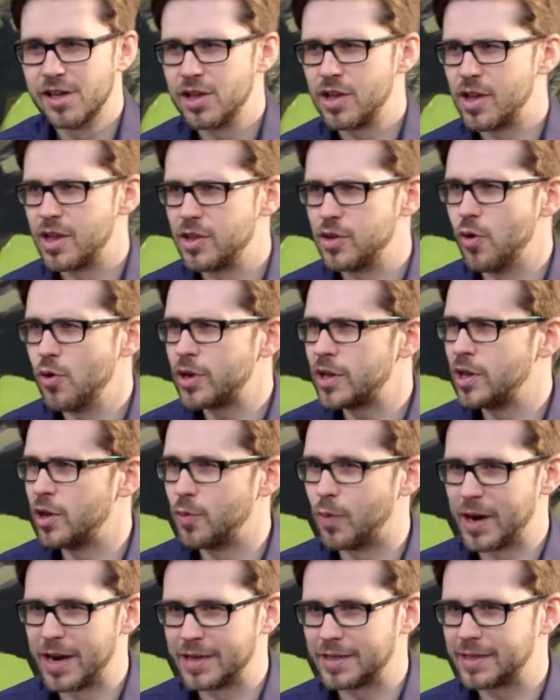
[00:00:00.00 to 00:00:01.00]
Your cube,
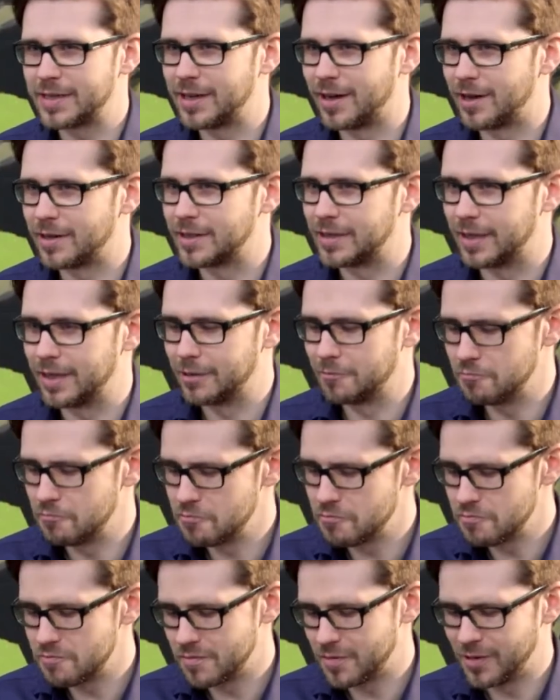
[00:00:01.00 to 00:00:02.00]
when it started,
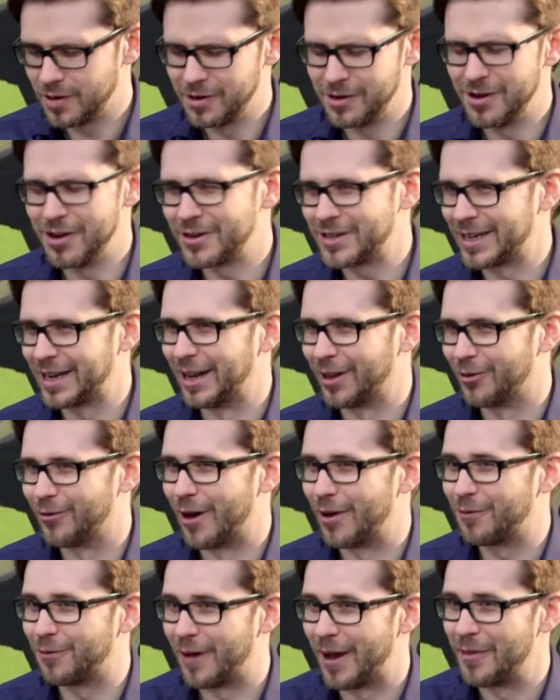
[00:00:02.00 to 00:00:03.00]
looks a little
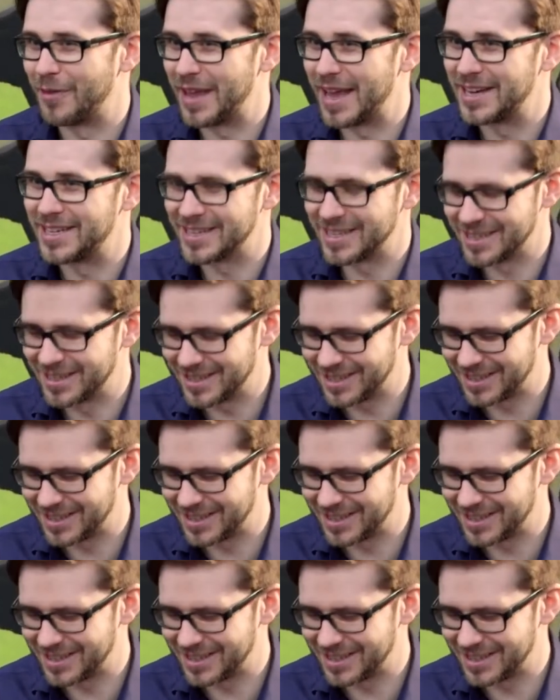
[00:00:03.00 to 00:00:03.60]
rough around the edges.